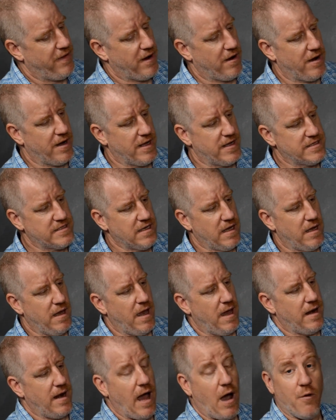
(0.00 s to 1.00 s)
there it is.
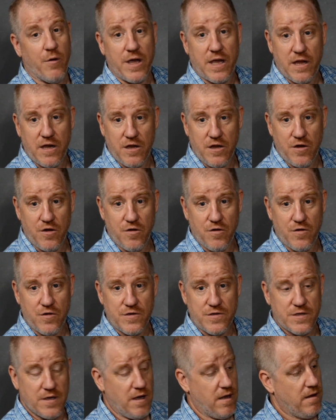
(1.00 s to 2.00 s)
And now we can
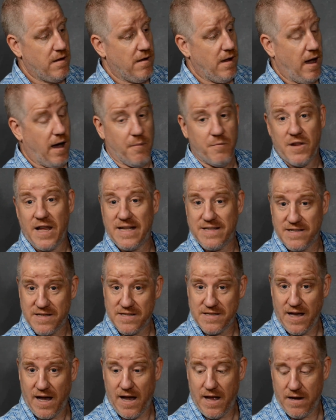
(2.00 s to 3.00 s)
use
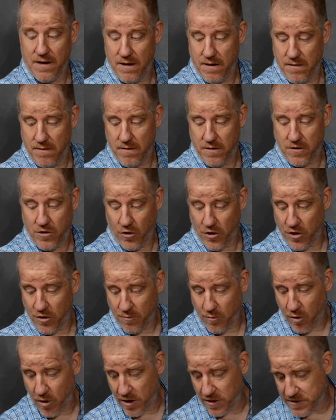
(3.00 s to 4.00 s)
lenses on Toyo
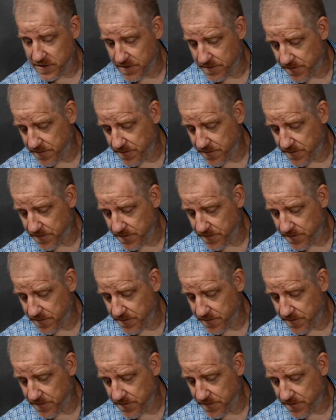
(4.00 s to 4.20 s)
boards.